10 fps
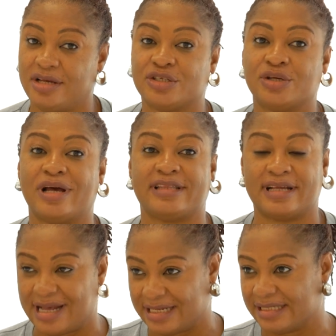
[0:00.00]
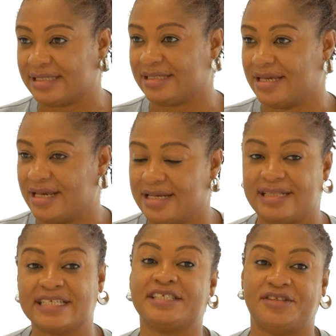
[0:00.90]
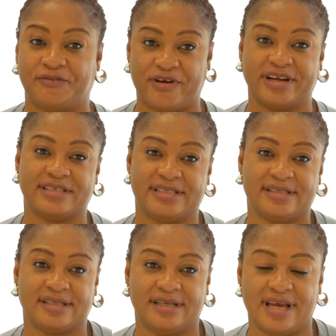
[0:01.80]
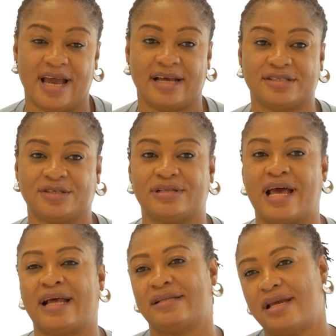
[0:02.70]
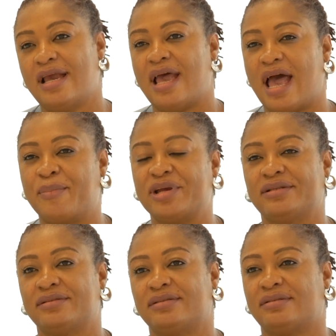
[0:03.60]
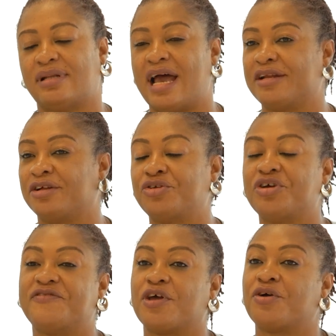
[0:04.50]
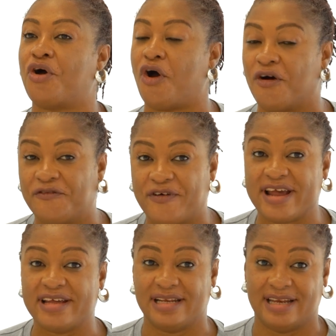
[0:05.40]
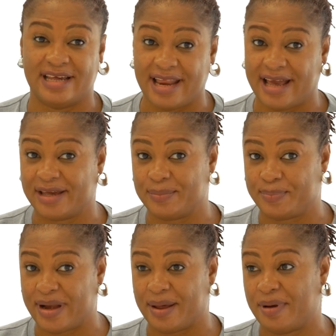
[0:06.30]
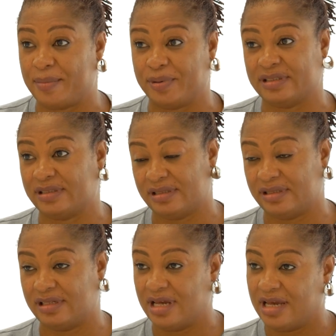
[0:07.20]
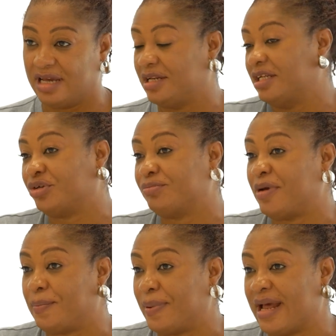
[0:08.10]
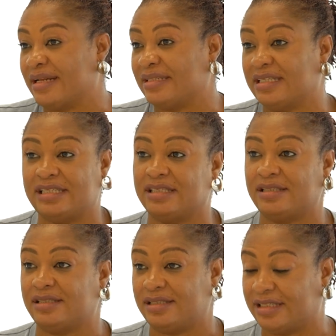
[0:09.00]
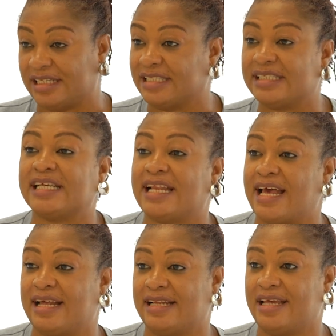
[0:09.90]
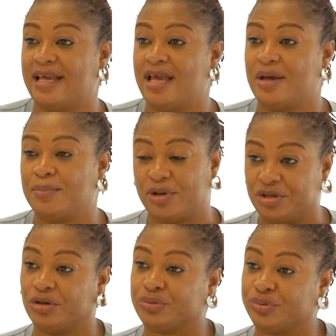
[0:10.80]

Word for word: So I think that's that's the difference. Yeah. So that I mean I don't know if they're going to offer it later in Panama, but in the treatment plan, they didn't, they didn't say that. But in your